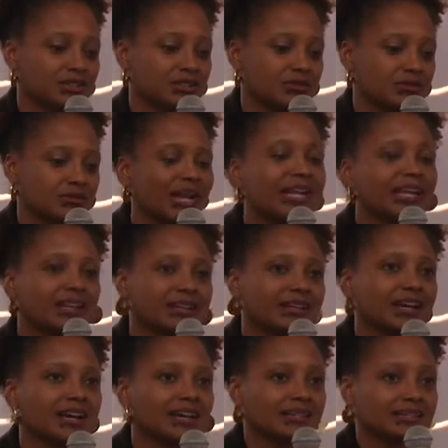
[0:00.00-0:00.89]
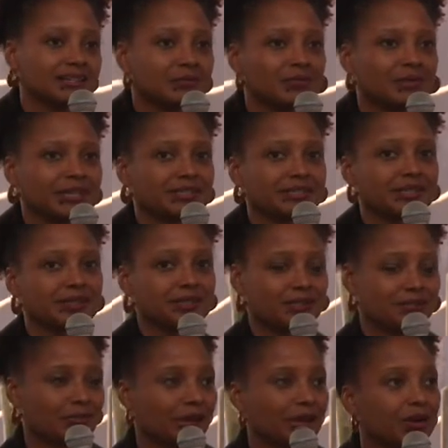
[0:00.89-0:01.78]
recognize and make
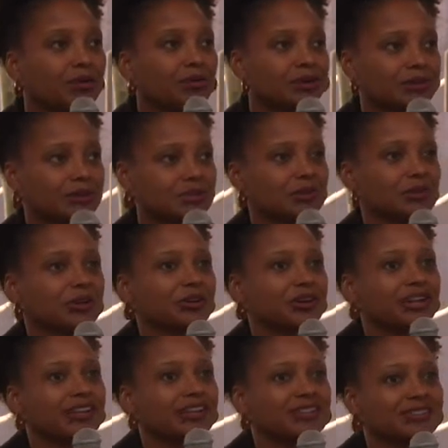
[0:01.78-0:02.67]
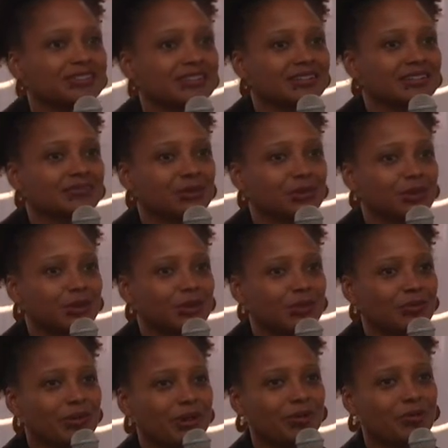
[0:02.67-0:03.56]
sense of my own experience. And if you think
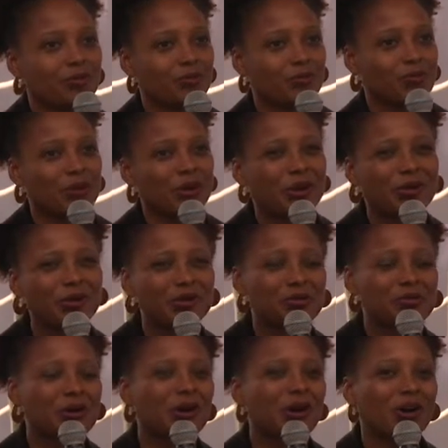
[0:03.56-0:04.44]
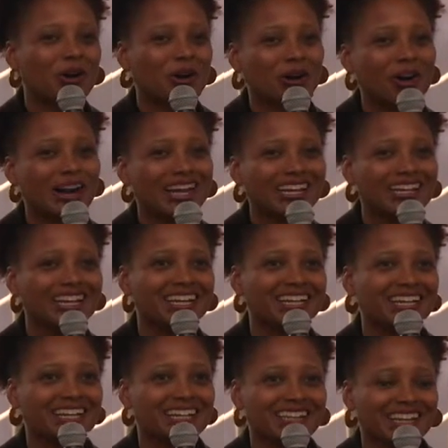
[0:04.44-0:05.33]
about where you are at
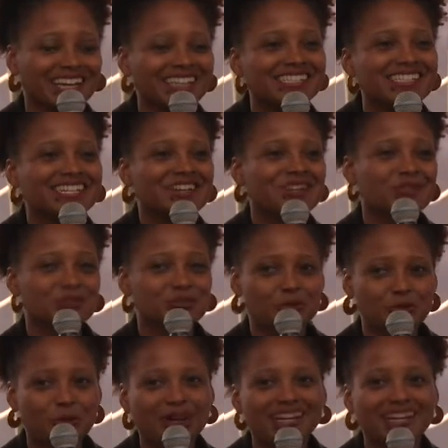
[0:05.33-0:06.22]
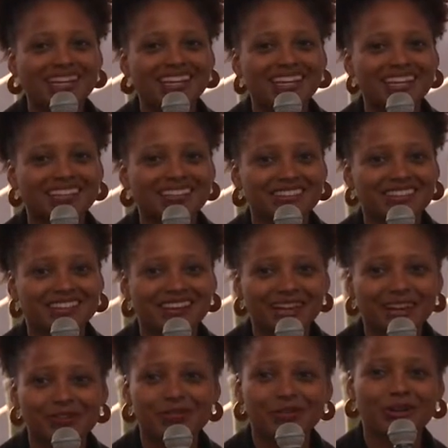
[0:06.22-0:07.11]
19 or 20 in
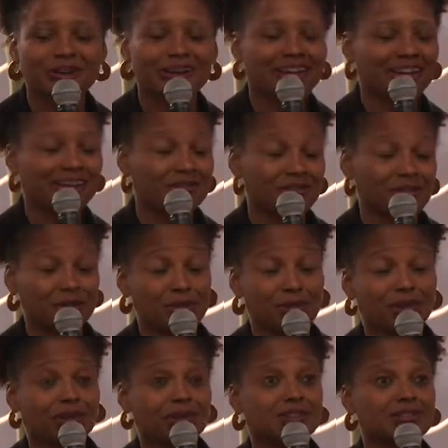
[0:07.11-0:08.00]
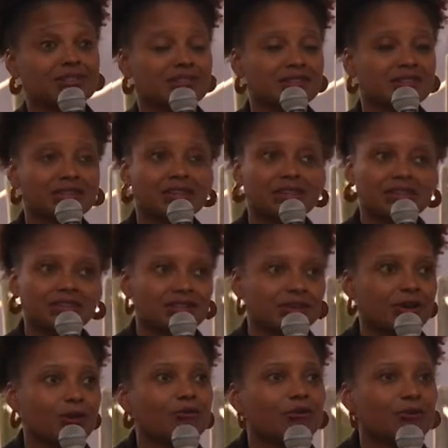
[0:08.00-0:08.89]
life, where everything is
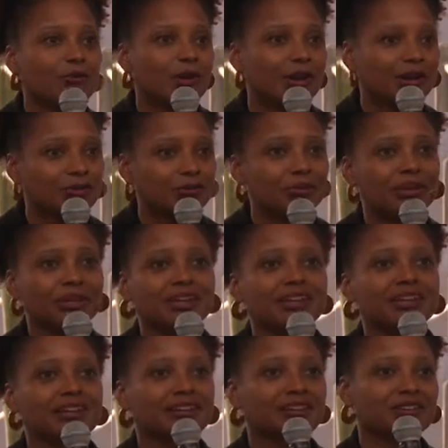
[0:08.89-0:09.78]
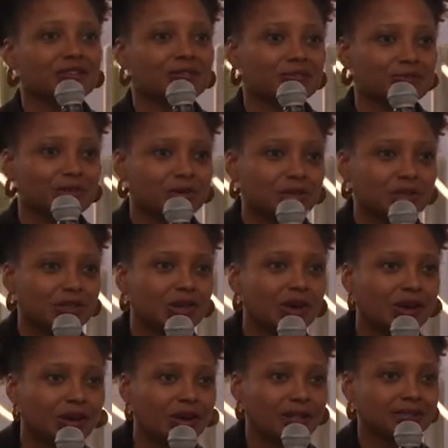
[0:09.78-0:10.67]
overwhelming and you feel
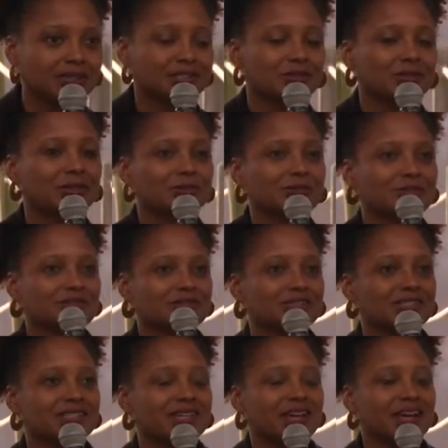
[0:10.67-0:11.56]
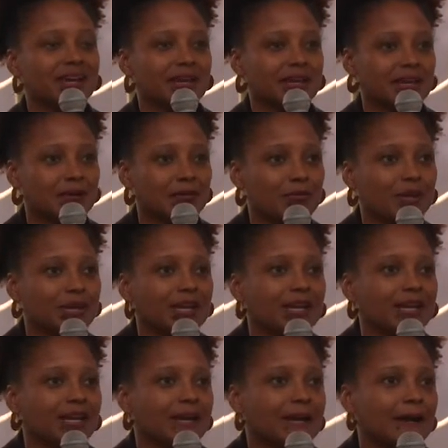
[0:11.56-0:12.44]
lost most of the time,
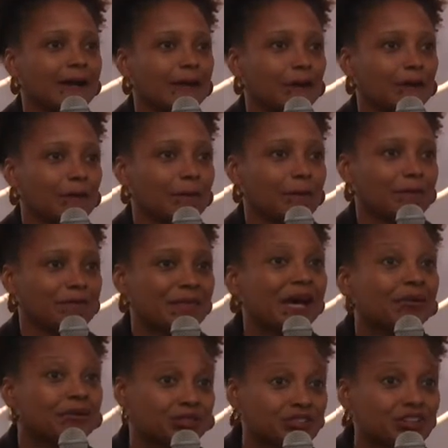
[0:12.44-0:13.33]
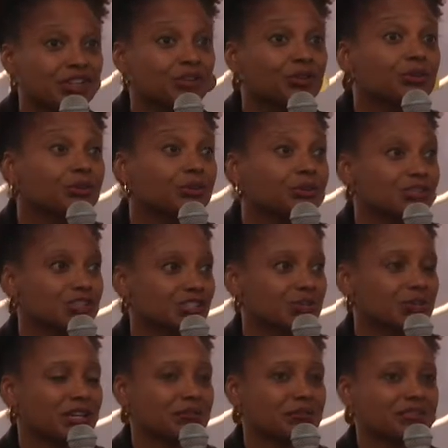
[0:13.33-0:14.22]
that was huge, to
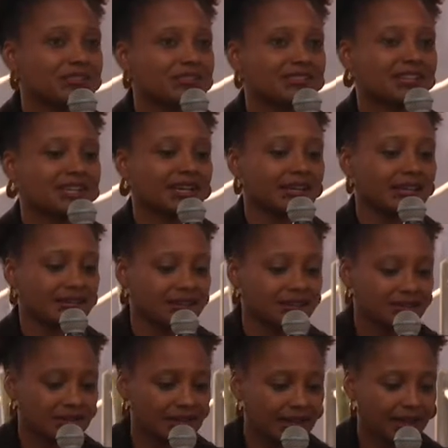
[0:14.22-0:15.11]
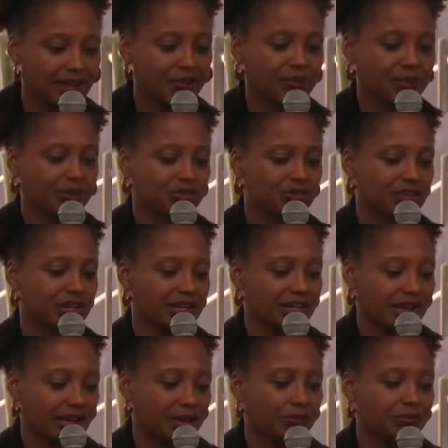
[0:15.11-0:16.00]
be able to say, language
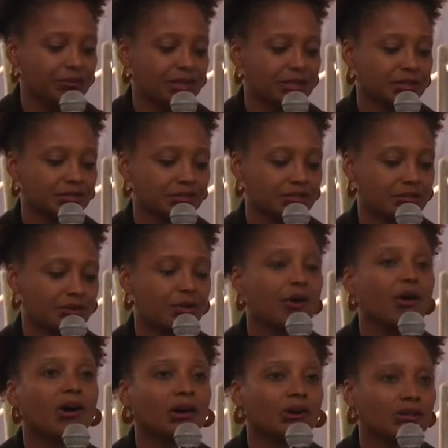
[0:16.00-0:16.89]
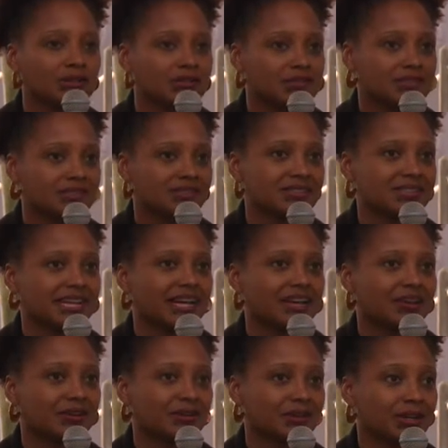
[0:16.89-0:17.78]
can help me slow all of this
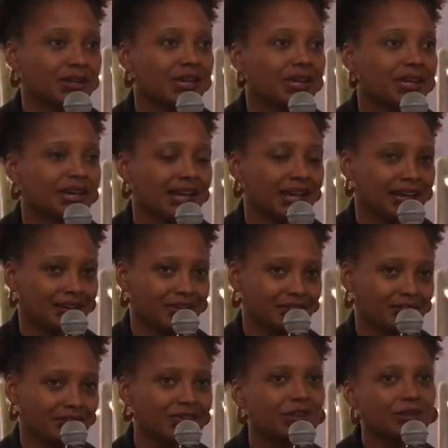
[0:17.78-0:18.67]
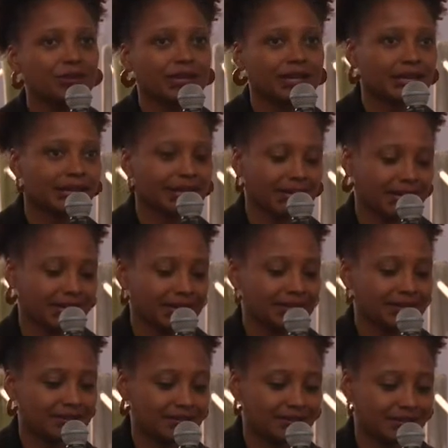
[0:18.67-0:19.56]
down and feel like I
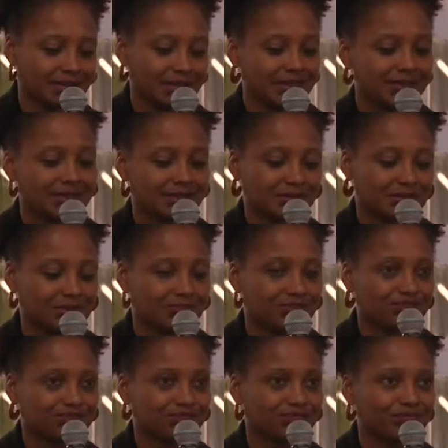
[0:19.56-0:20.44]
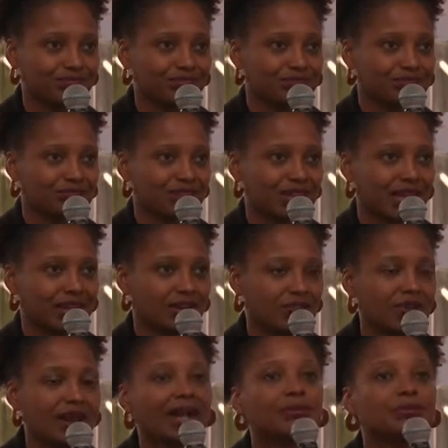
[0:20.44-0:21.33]
can get some
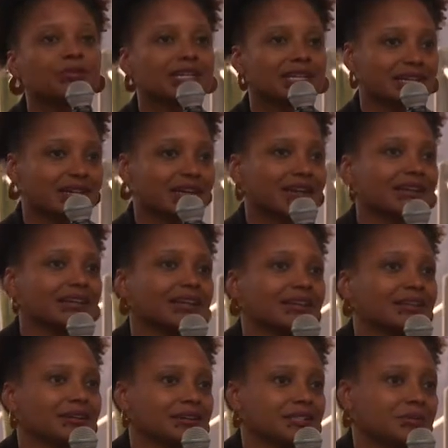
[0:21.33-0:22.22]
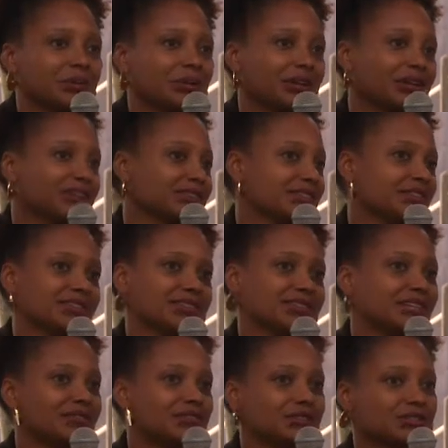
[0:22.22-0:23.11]
grounding in experience. And
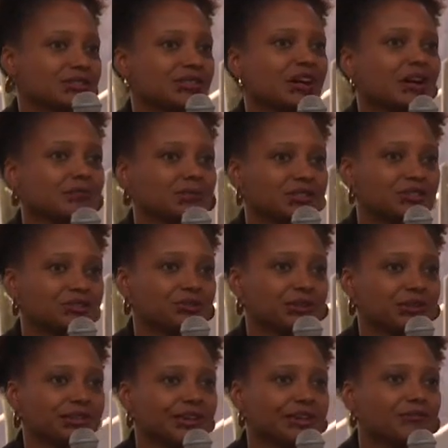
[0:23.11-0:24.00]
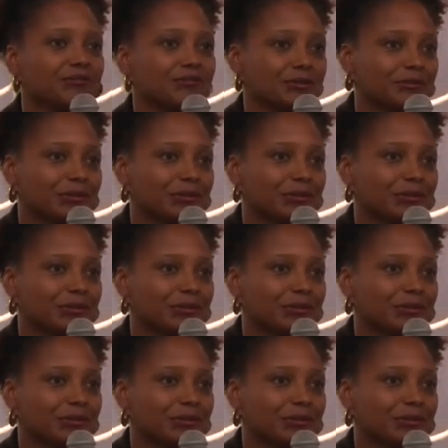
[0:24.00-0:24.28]
it's never stopped doing that for